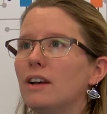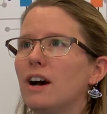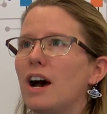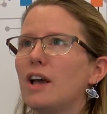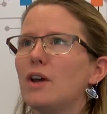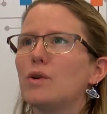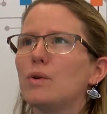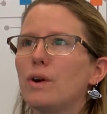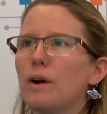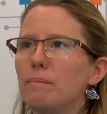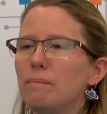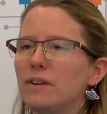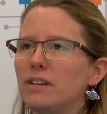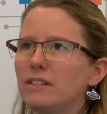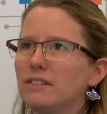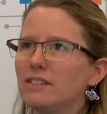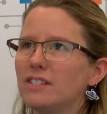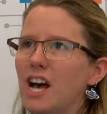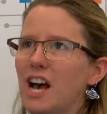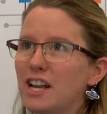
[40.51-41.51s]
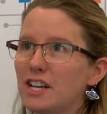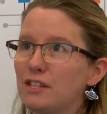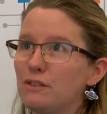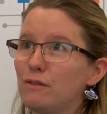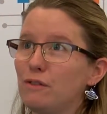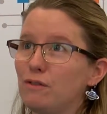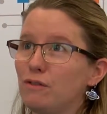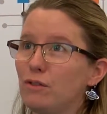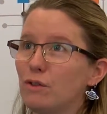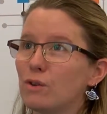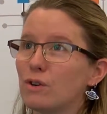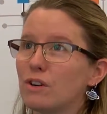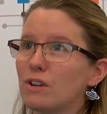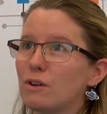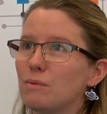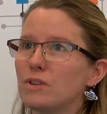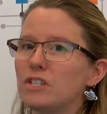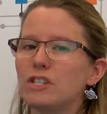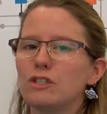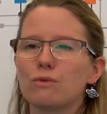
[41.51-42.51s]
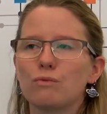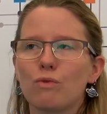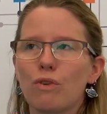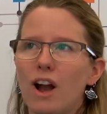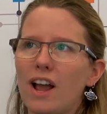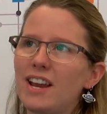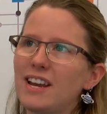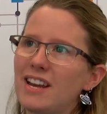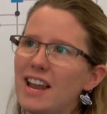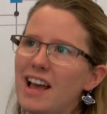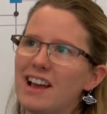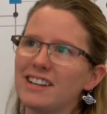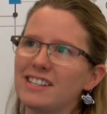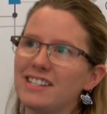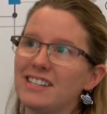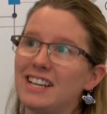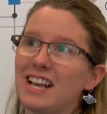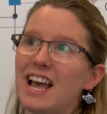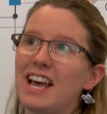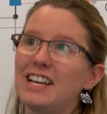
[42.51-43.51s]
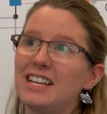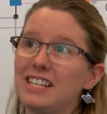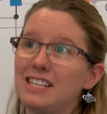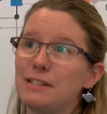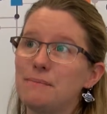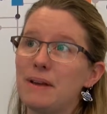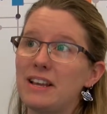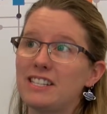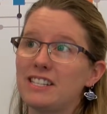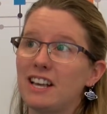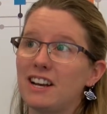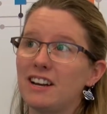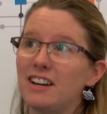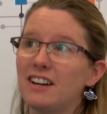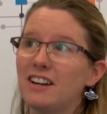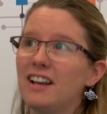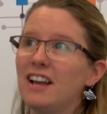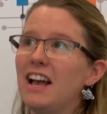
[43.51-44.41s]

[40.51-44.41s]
I grew up in Titusville, Florida, which is right next to Kennedy Space Center.